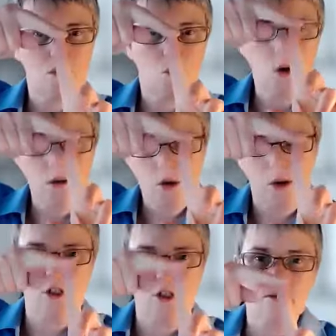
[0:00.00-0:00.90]
what
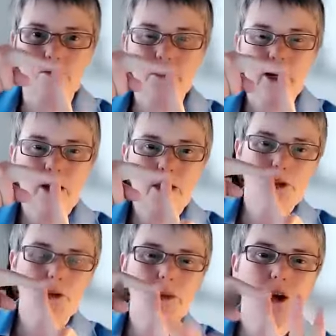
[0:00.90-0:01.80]
question,
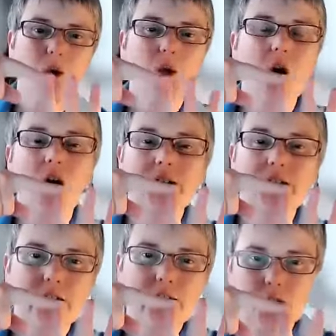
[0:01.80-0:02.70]
that's what we call
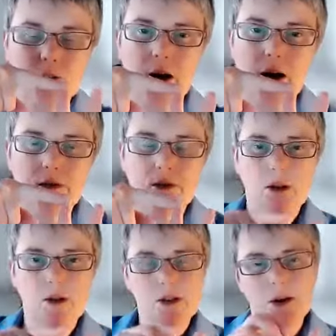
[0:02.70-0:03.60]
ideas smart.
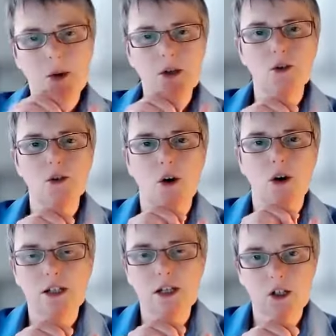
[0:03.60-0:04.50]
So someone who's
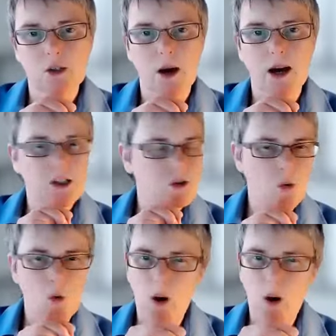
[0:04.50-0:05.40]
ideas smart is
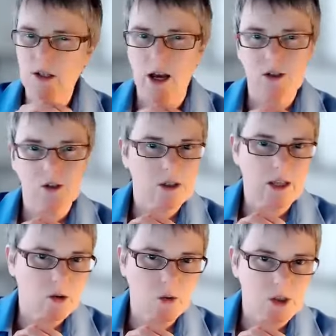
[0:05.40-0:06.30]
always asking
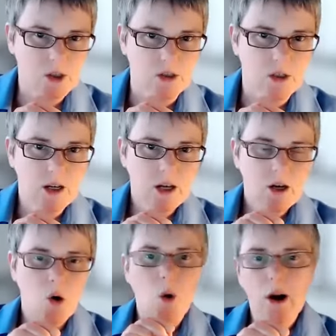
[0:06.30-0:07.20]
that question.
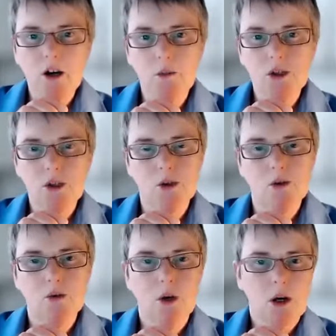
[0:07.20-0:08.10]
What can we
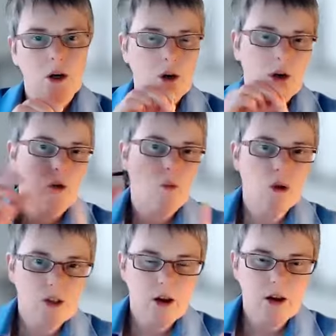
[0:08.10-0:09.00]
do?
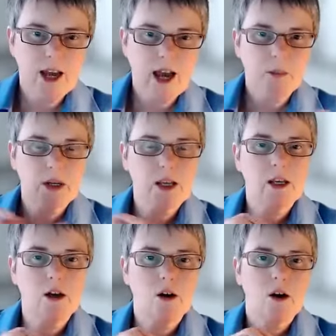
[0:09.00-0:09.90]
What's going to happen
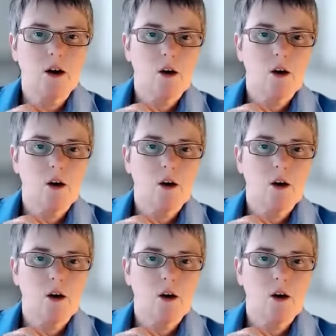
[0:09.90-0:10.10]
here?